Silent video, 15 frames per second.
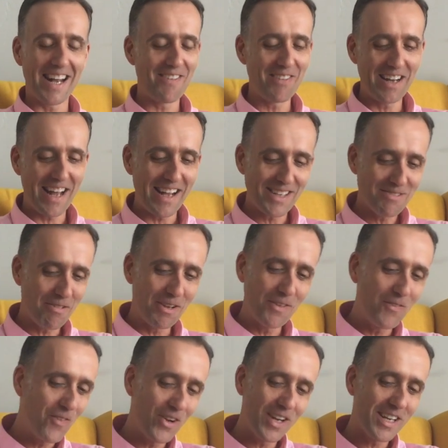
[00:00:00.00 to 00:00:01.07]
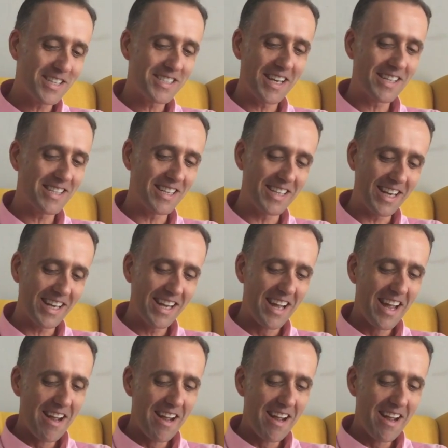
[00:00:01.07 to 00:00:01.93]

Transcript: I mean, that is one of the funniest things, I think.